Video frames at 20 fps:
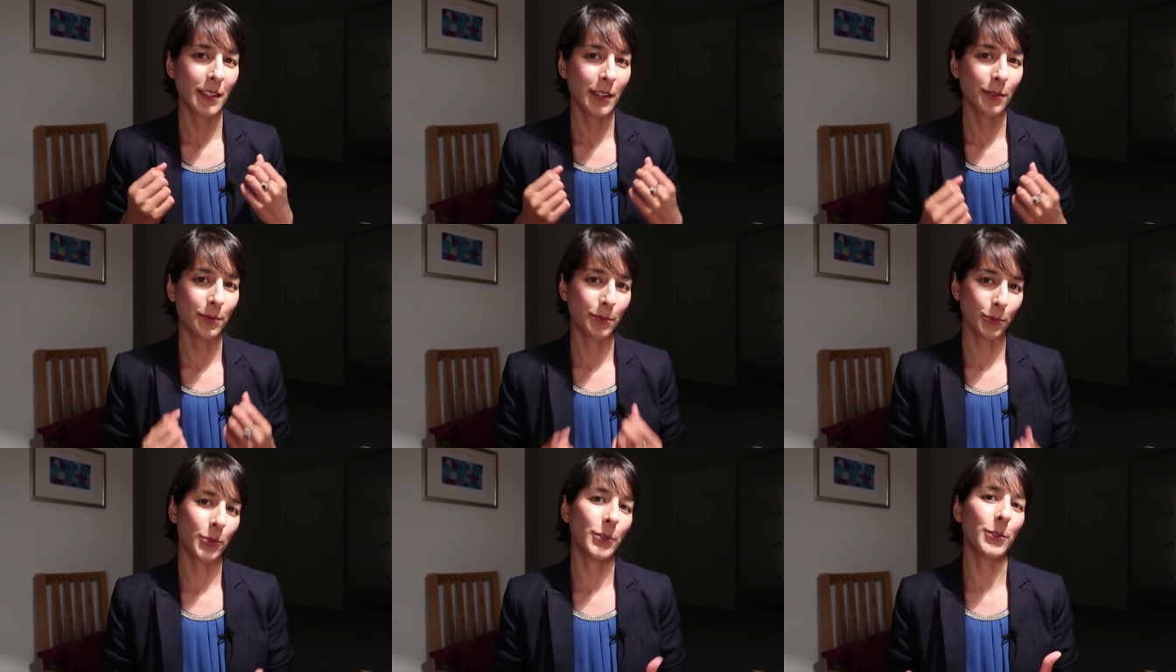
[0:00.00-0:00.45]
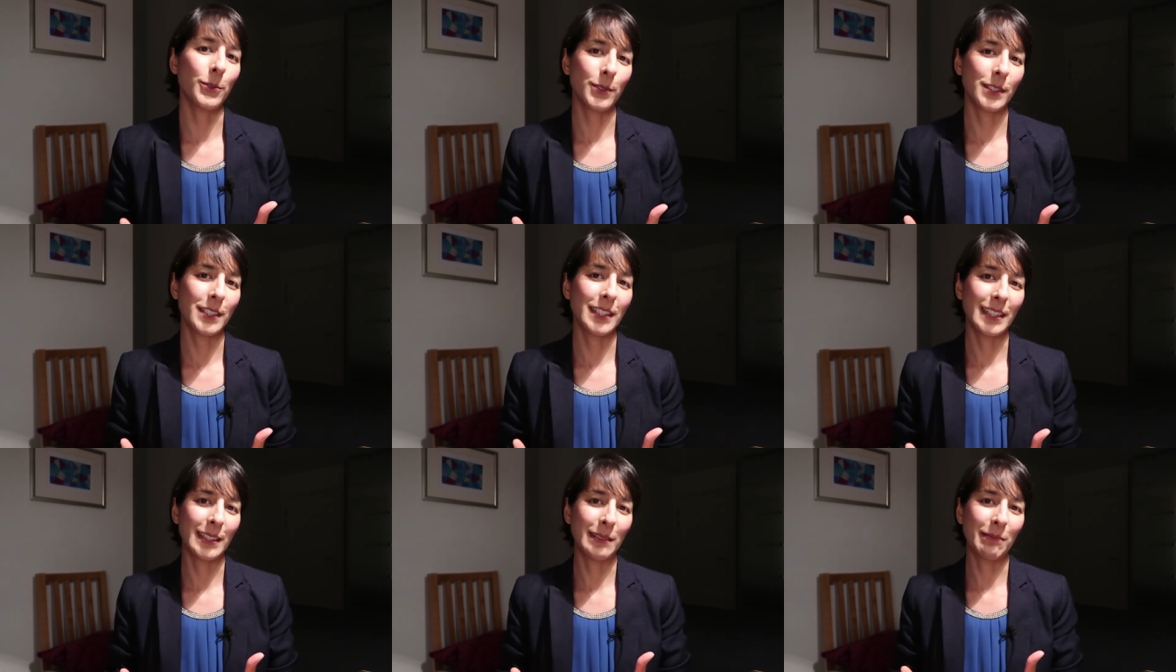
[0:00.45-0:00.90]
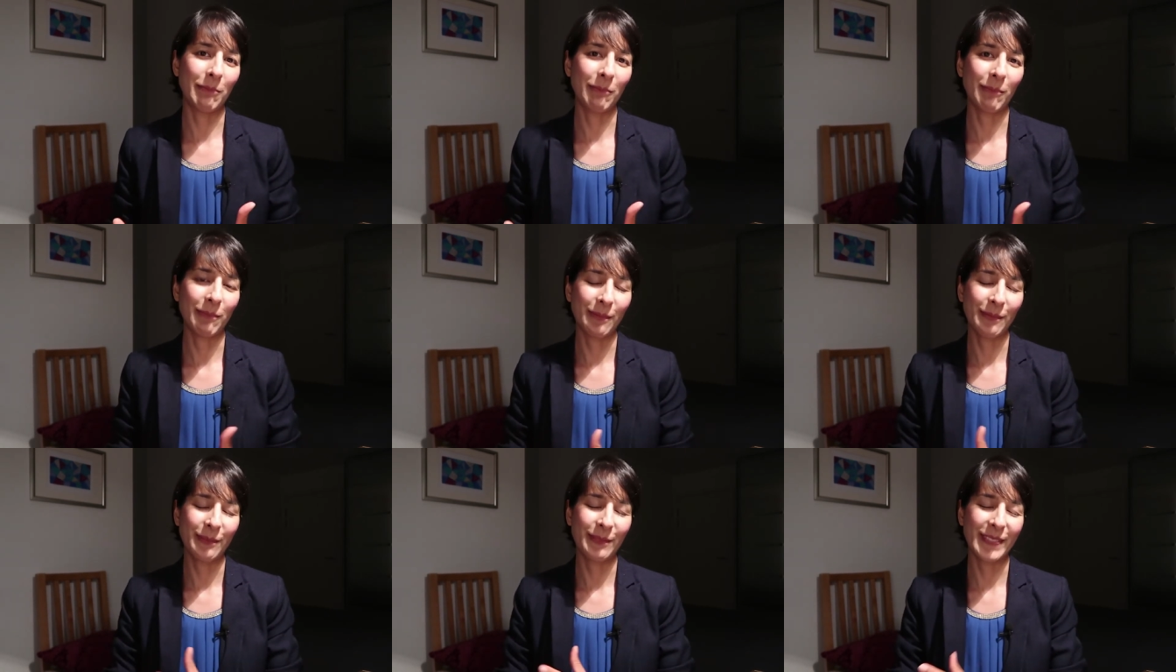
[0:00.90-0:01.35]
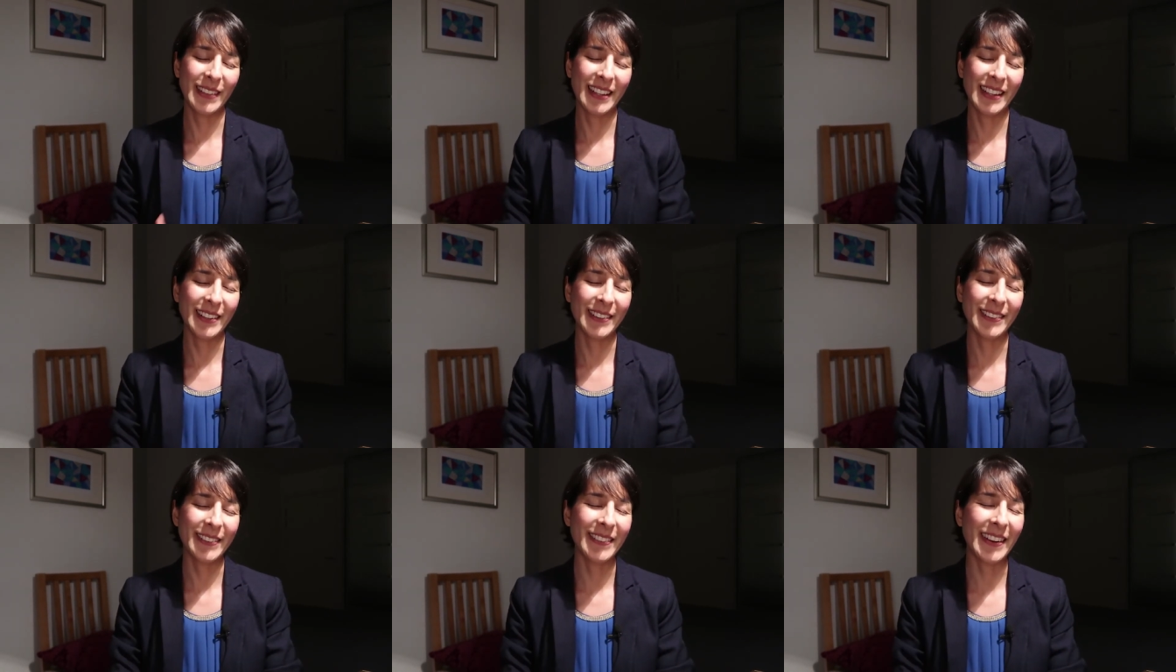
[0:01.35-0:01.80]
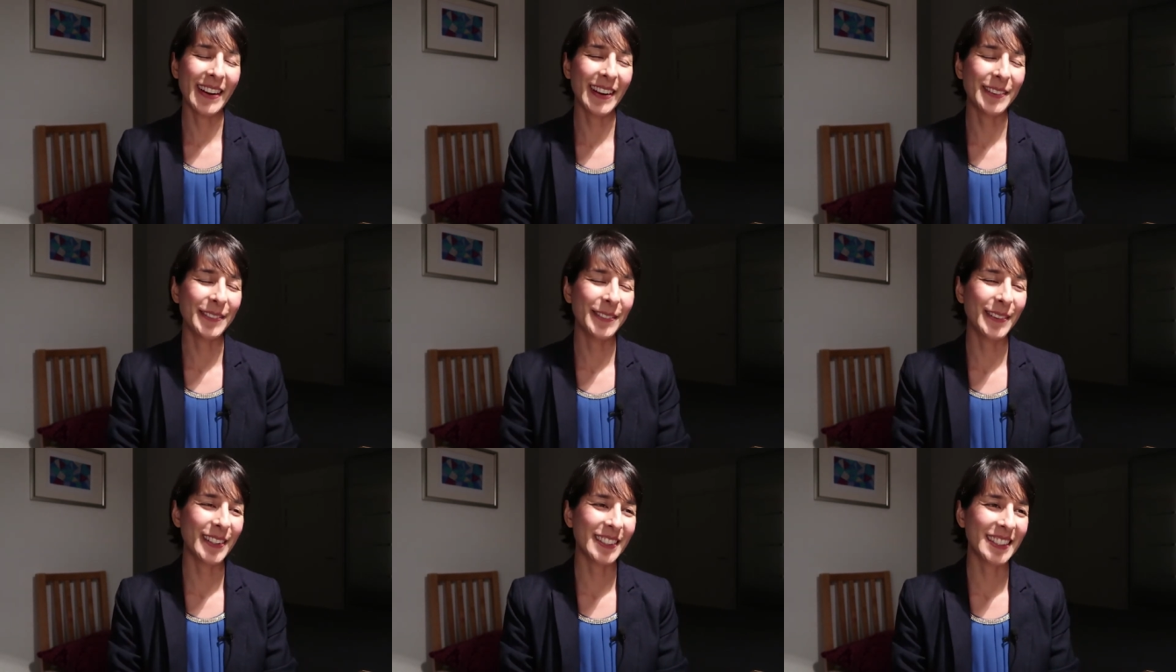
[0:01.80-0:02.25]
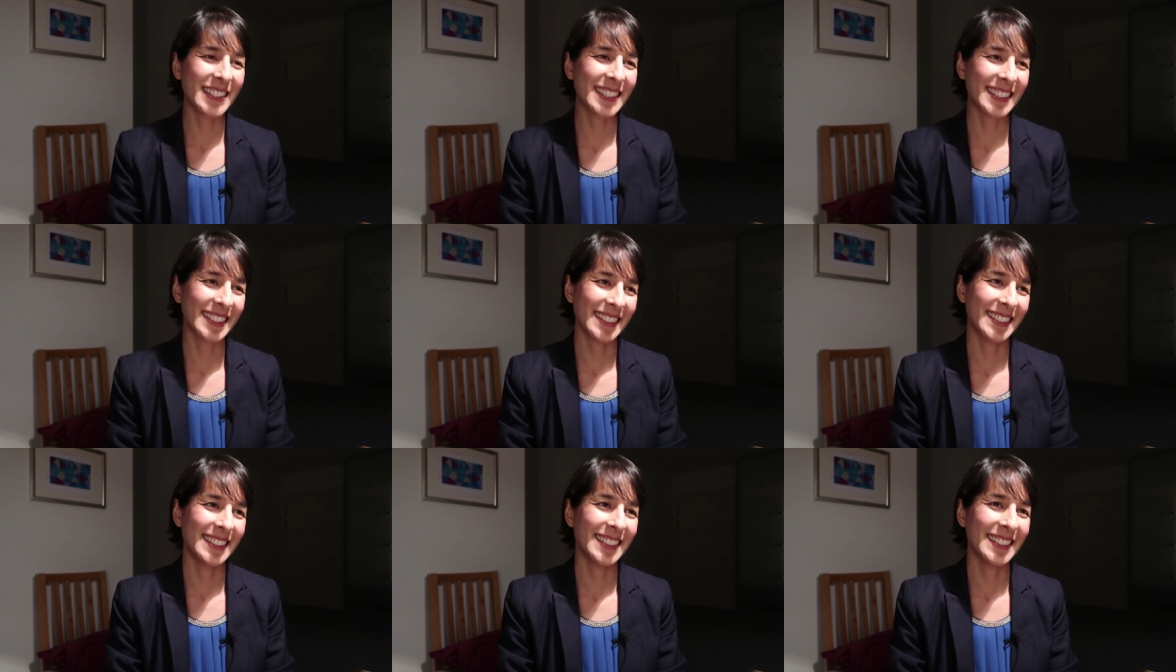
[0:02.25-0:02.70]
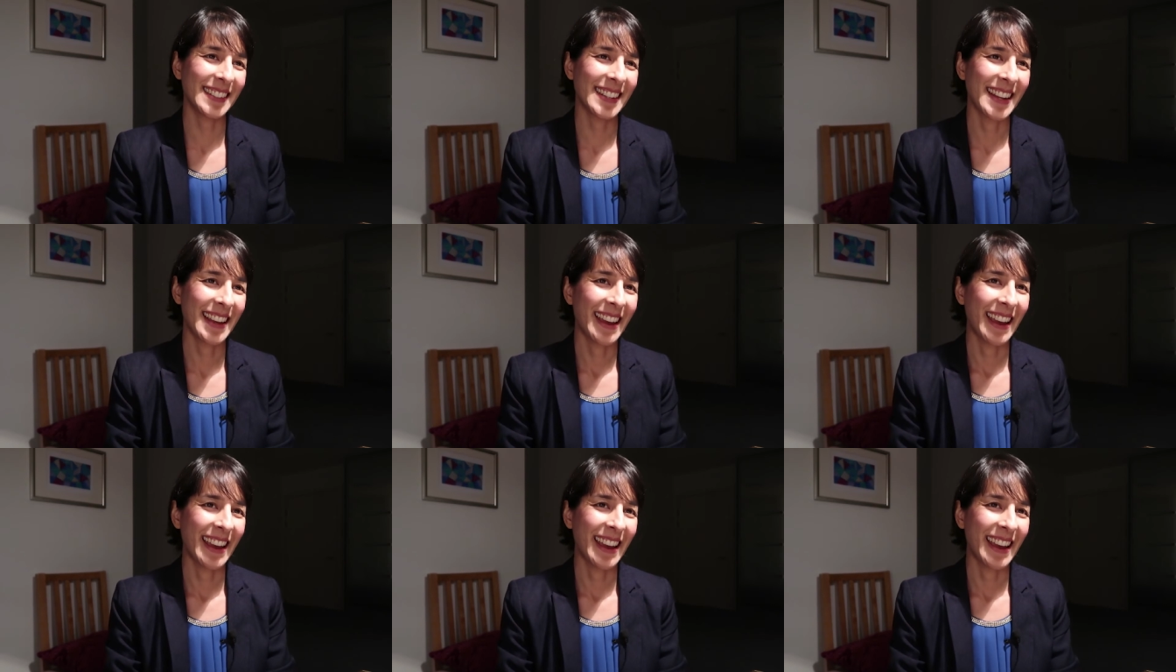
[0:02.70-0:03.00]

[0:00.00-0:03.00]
of royalty, Leo. I wanted